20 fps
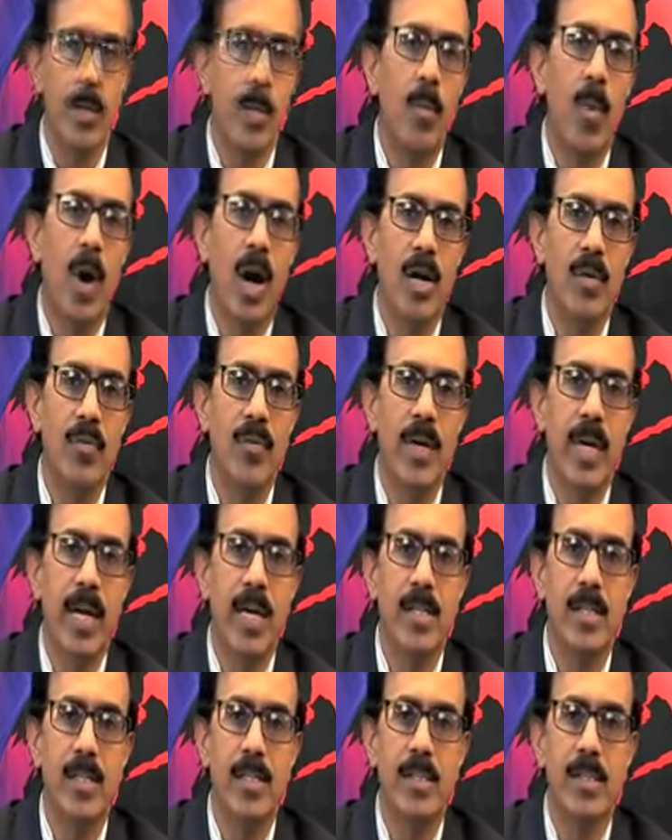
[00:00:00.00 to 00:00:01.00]

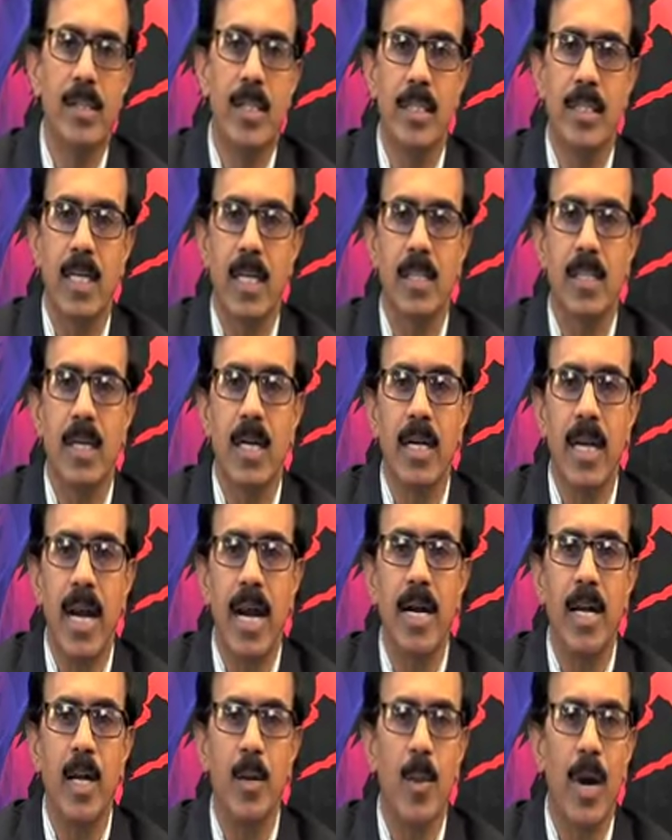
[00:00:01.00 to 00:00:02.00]
modifications such as
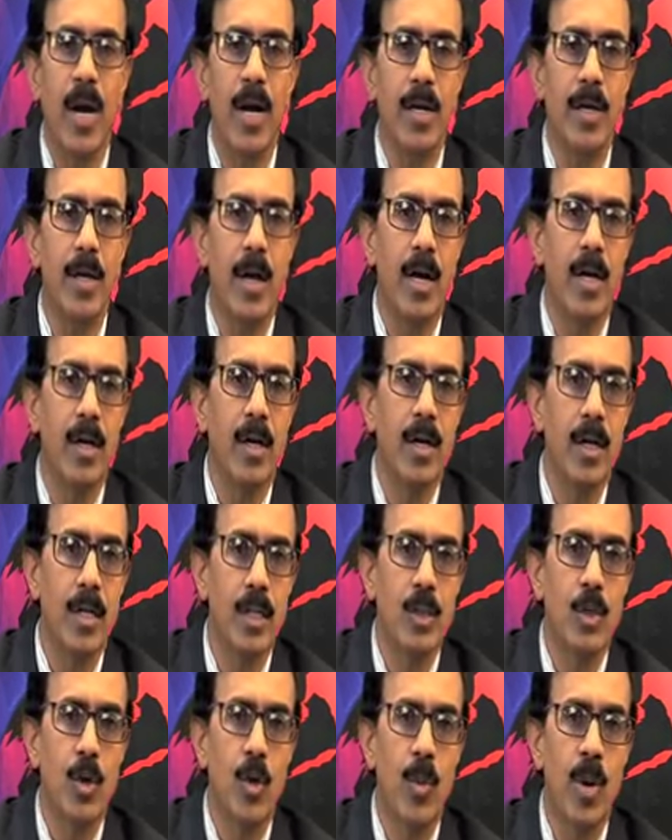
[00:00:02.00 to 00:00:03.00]
tridymite and
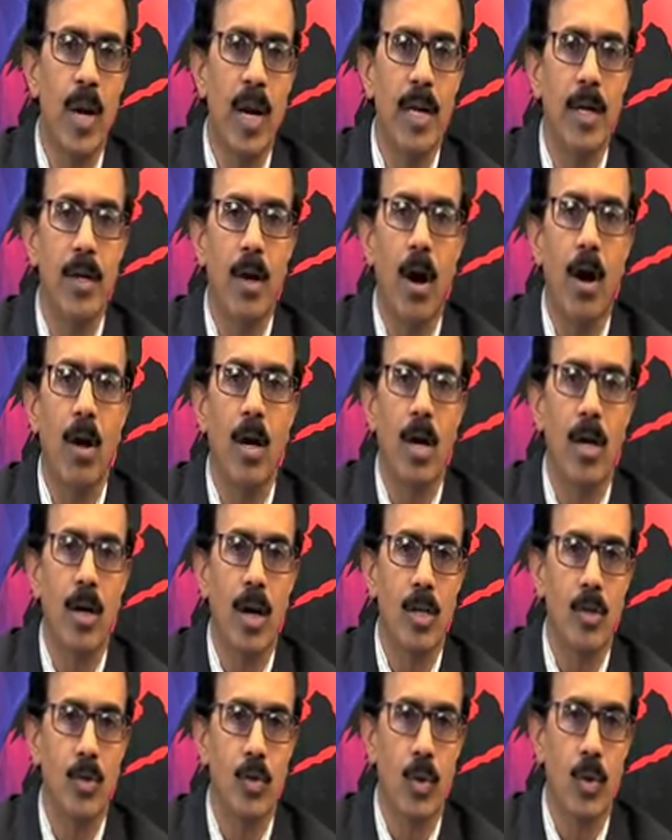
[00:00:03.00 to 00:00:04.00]
cristobalite all are
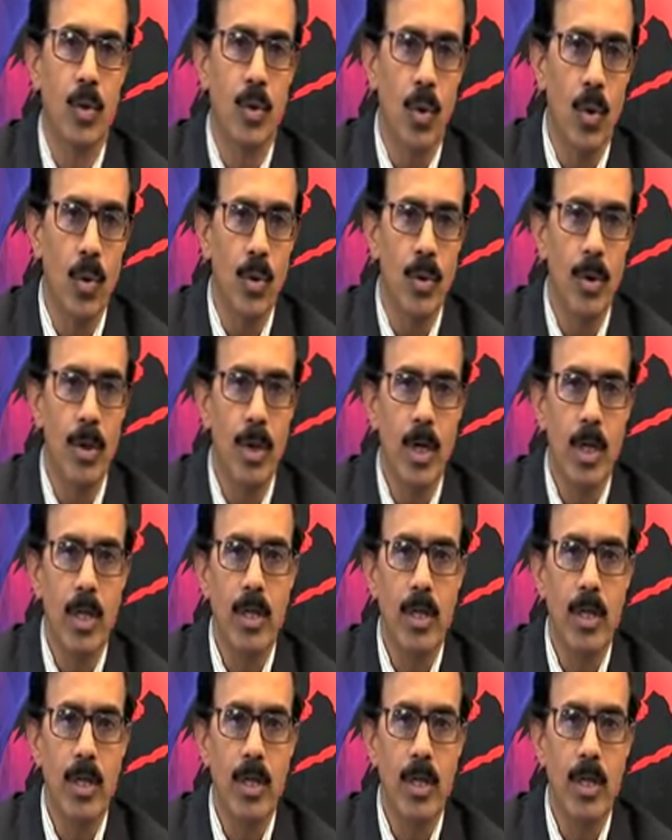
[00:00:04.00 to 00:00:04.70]
also known.